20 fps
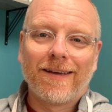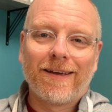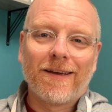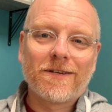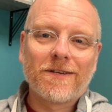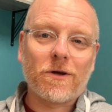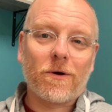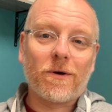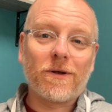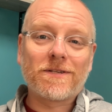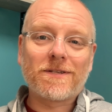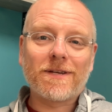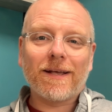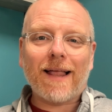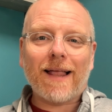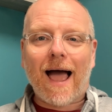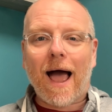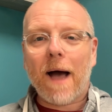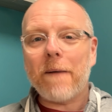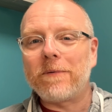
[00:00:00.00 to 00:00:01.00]
So
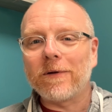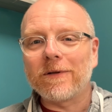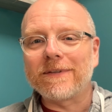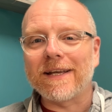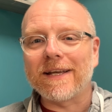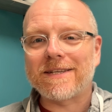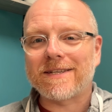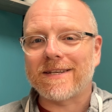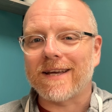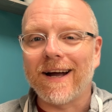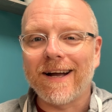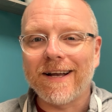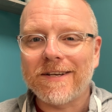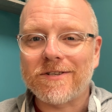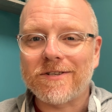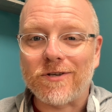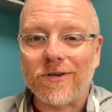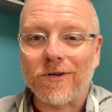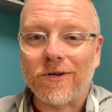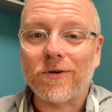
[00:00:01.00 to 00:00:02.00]
until Apple
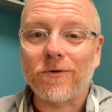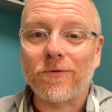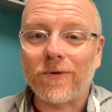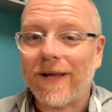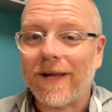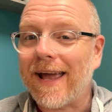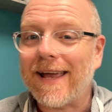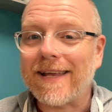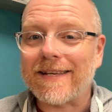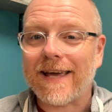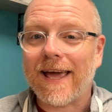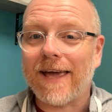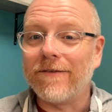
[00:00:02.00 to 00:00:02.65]
decides to create